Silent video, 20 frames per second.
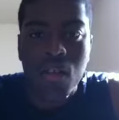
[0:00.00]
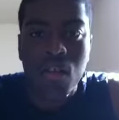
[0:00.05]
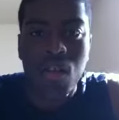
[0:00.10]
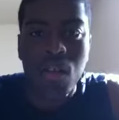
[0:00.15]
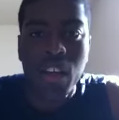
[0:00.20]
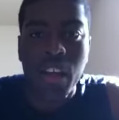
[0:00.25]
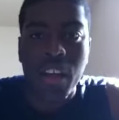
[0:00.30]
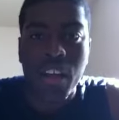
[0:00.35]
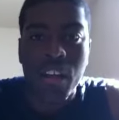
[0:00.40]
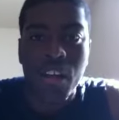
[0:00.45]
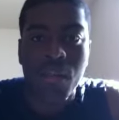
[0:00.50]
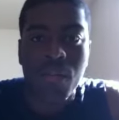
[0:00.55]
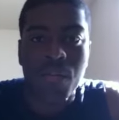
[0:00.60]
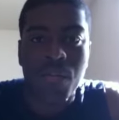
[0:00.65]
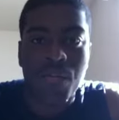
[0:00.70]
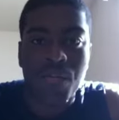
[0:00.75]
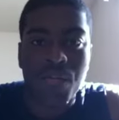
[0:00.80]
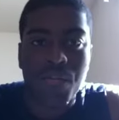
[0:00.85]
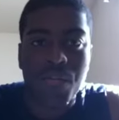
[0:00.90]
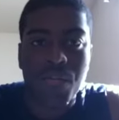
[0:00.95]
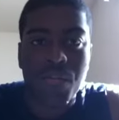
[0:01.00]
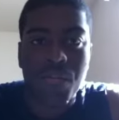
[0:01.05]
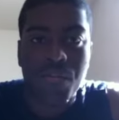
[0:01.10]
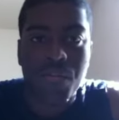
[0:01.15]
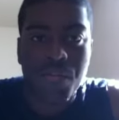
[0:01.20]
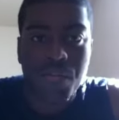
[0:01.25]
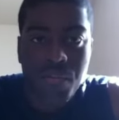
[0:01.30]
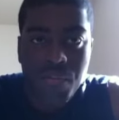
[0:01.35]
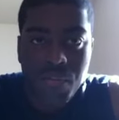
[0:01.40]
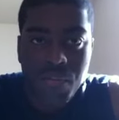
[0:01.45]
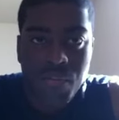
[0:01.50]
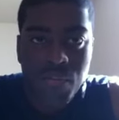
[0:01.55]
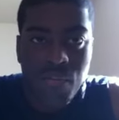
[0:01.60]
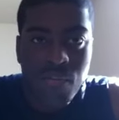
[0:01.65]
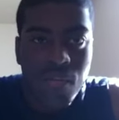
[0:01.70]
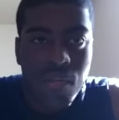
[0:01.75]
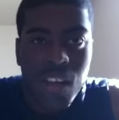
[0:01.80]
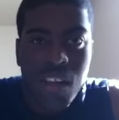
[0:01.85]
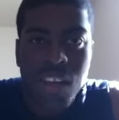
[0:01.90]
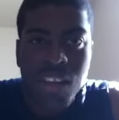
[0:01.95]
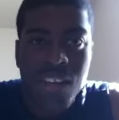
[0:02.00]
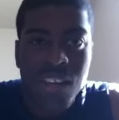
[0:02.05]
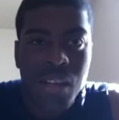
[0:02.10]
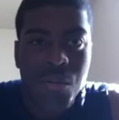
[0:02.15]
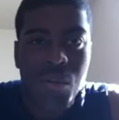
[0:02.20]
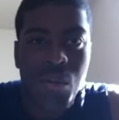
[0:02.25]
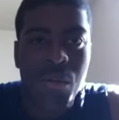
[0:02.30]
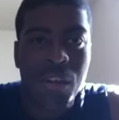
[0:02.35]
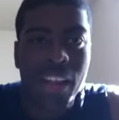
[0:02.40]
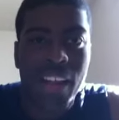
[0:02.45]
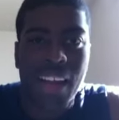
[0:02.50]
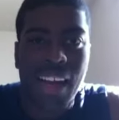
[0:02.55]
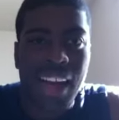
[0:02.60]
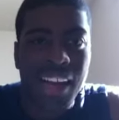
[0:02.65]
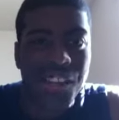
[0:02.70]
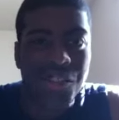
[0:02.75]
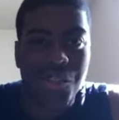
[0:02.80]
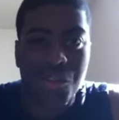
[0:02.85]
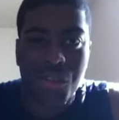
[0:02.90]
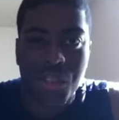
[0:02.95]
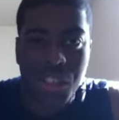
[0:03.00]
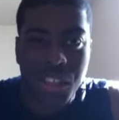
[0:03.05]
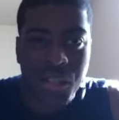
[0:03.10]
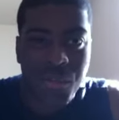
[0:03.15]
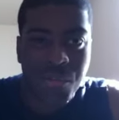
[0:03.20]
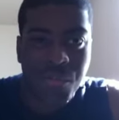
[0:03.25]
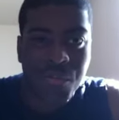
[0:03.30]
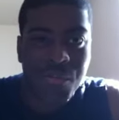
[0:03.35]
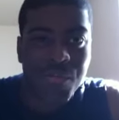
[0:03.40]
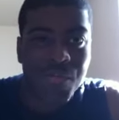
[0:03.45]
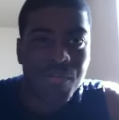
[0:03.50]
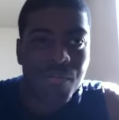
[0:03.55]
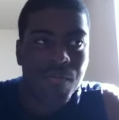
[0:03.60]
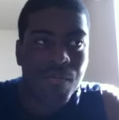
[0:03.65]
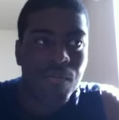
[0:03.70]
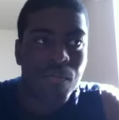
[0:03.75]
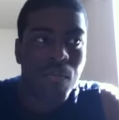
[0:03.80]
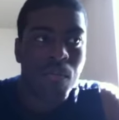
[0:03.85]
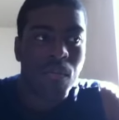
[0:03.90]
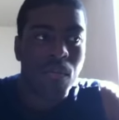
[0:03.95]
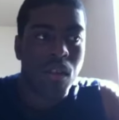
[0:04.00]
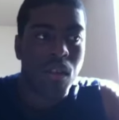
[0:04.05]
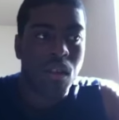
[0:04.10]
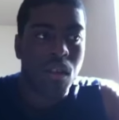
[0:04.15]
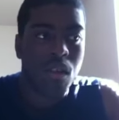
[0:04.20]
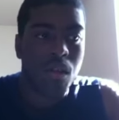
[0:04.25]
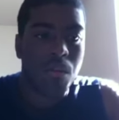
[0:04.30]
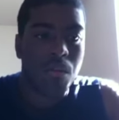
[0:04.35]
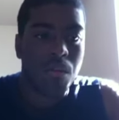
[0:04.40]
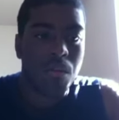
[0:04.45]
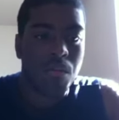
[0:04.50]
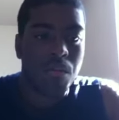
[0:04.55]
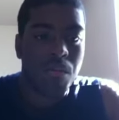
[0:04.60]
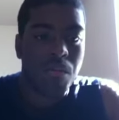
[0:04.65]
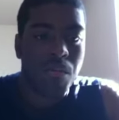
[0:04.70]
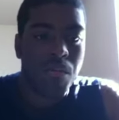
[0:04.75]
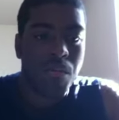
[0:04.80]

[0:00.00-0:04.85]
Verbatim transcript: So, like, an example would be like ice cream, um,